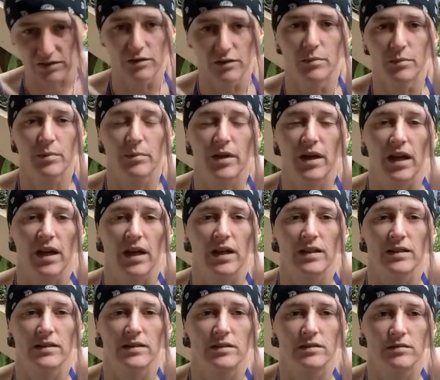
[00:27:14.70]
aluminum
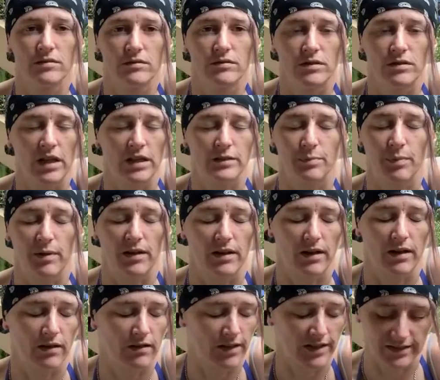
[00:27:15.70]
cans taste better.
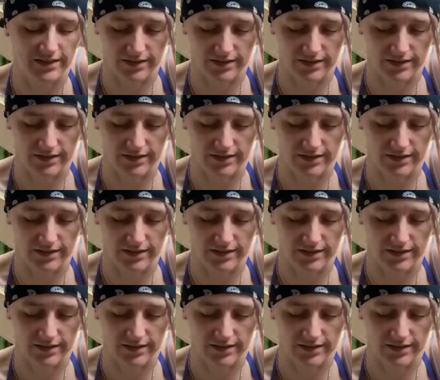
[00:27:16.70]
I don't like